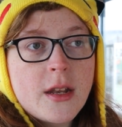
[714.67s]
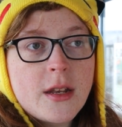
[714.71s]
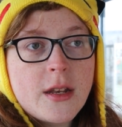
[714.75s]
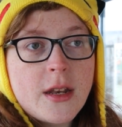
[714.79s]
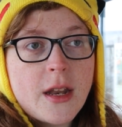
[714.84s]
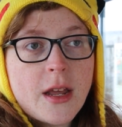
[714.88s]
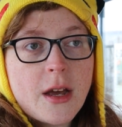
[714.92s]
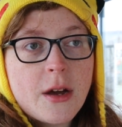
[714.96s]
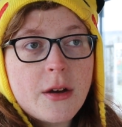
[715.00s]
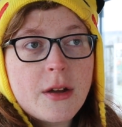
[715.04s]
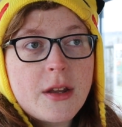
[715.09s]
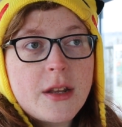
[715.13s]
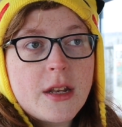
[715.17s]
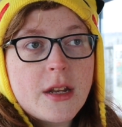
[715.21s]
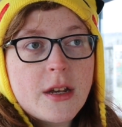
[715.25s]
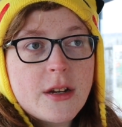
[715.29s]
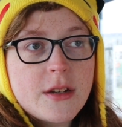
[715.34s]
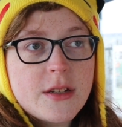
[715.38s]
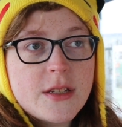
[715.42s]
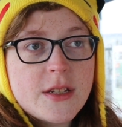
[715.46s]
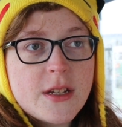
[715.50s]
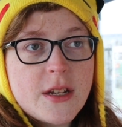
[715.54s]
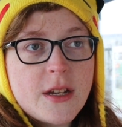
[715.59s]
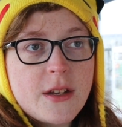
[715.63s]
Now, in
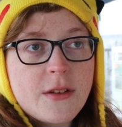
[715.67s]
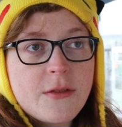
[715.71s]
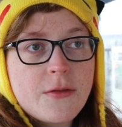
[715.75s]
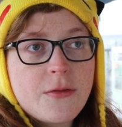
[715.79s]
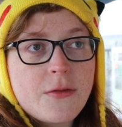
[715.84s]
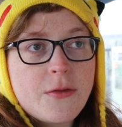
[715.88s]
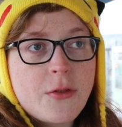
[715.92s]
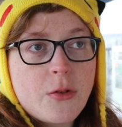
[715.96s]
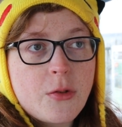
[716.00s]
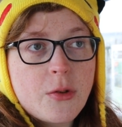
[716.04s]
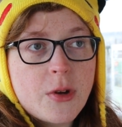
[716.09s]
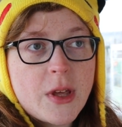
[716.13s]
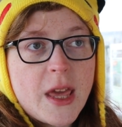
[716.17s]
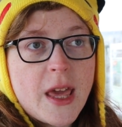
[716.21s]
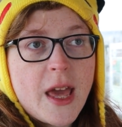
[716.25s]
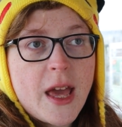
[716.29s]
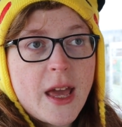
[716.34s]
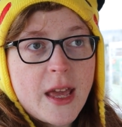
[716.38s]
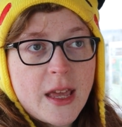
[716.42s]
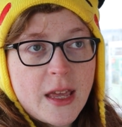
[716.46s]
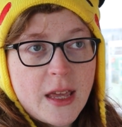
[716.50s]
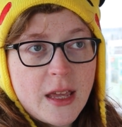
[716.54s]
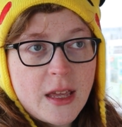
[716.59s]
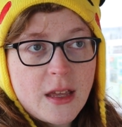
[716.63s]

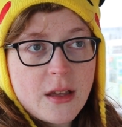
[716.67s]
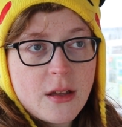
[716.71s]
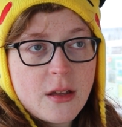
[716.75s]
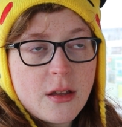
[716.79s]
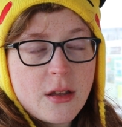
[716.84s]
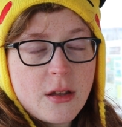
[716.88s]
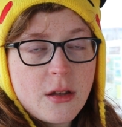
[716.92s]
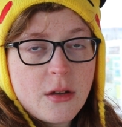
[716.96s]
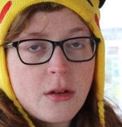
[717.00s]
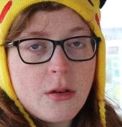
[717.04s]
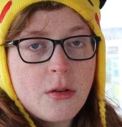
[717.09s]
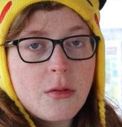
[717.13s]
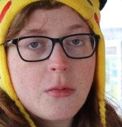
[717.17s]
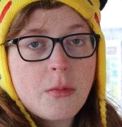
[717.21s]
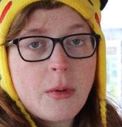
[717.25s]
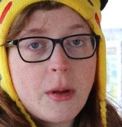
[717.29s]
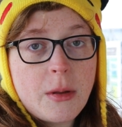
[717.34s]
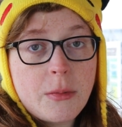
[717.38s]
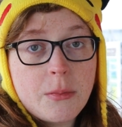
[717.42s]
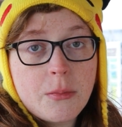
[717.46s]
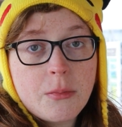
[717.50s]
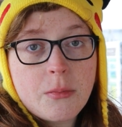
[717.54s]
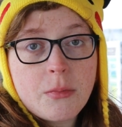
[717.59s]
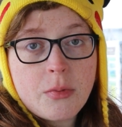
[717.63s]
1948,
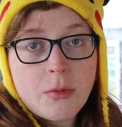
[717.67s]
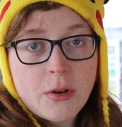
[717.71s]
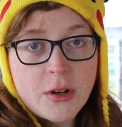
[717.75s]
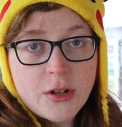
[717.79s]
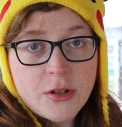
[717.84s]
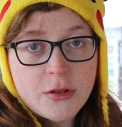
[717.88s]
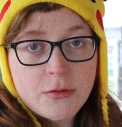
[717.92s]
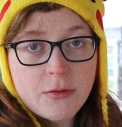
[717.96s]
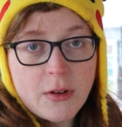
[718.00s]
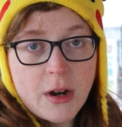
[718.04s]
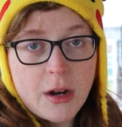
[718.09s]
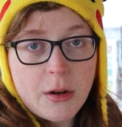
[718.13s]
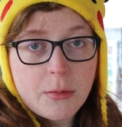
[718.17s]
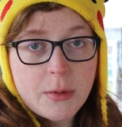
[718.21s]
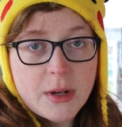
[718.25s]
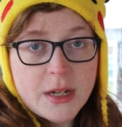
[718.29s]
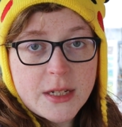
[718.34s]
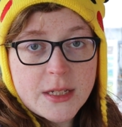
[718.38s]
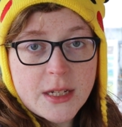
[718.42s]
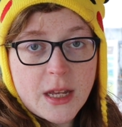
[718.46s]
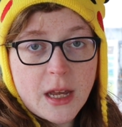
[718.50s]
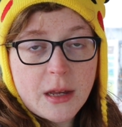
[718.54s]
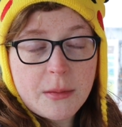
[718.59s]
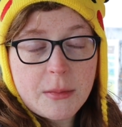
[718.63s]
when British
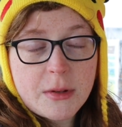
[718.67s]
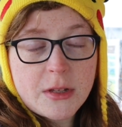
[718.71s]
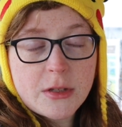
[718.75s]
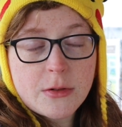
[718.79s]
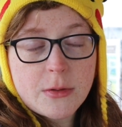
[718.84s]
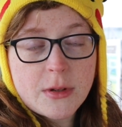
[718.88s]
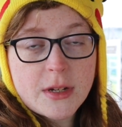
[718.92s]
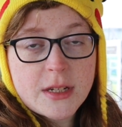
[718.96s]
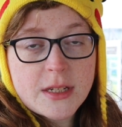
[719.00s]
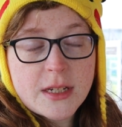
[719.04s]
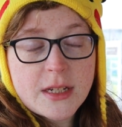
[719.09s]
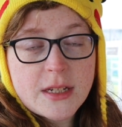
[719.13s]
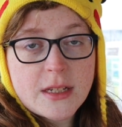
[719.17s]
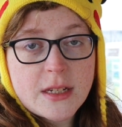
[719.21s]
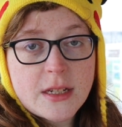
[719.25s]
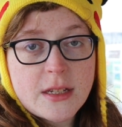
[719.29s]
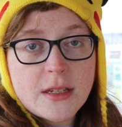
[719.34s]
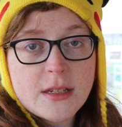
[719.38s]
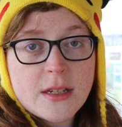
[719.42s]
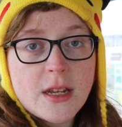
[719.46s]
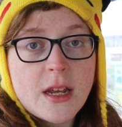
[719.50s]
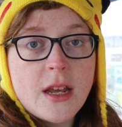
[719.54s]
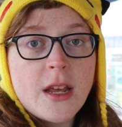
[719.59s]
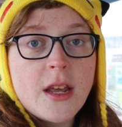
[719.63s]
Railways came into
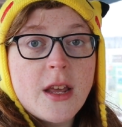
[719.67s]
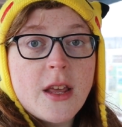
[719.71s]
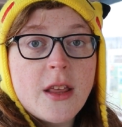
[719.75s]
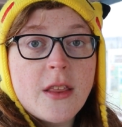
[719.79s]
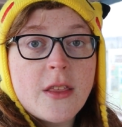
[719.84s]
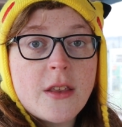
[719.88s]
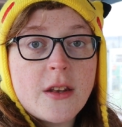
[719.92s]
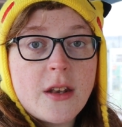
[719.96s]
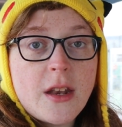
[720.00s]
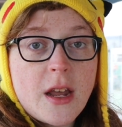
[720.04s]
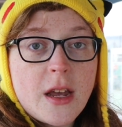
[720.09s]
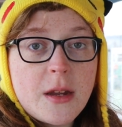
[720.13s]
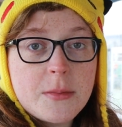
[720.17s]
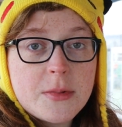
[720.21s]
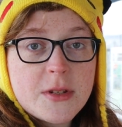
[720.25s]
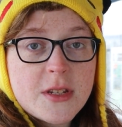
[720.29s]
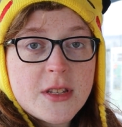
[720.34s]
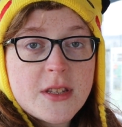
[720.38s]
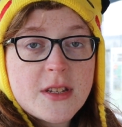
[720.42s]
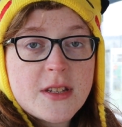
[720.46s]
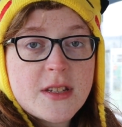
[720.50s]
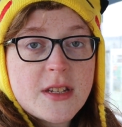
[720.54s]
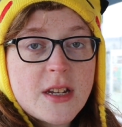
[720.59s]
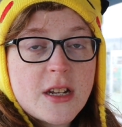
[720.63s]
existence, the names
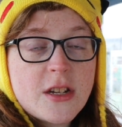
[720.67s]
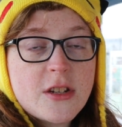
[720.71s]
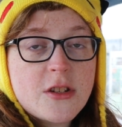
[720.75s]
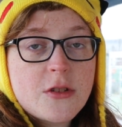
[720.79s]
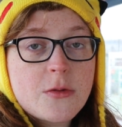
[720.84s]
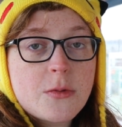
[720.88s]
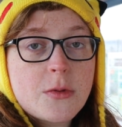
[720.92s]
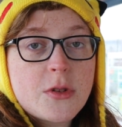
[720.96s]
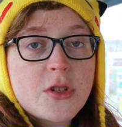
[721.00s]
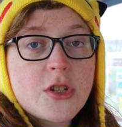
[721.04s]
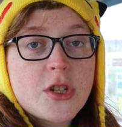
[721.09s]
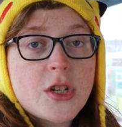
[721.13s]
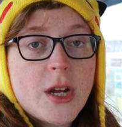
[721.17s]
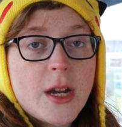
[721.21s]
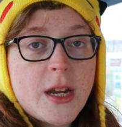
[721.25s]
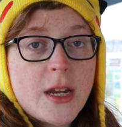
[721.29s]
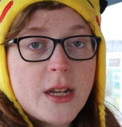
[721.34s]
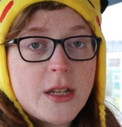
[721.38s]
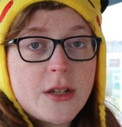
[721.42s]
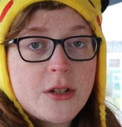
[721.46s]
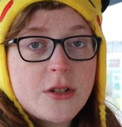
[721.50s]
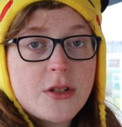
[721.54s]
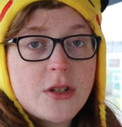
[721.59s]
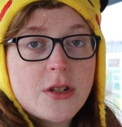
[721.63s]
of the stations were
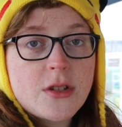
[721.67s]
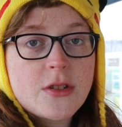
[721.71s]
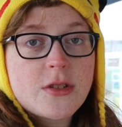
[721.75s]
changed